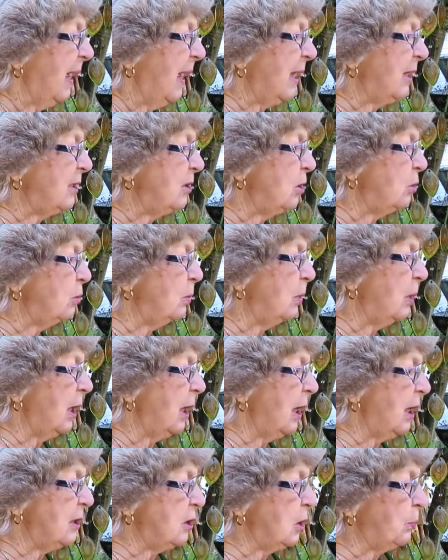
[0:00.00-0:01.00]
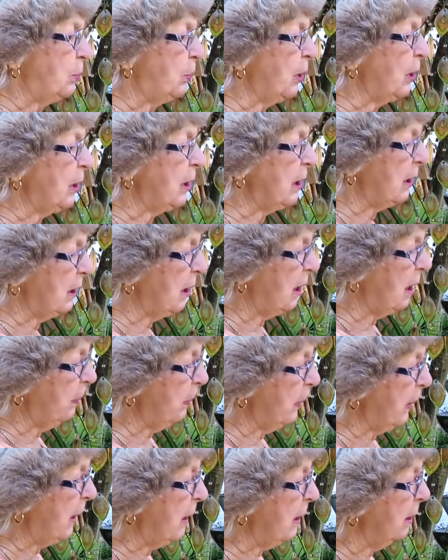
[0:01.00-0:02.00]
And you, and you put it
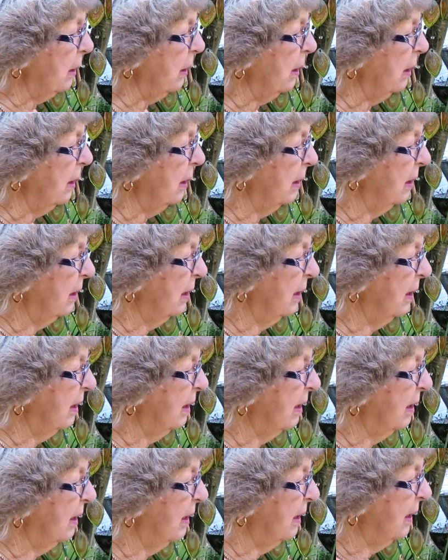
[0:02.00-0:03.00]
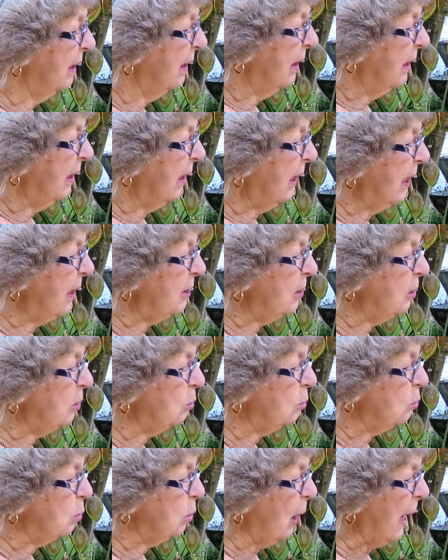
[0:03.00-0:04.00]
up here and you
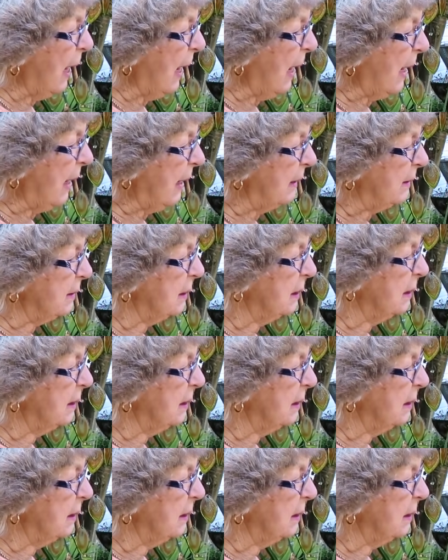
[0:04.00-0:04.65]
try it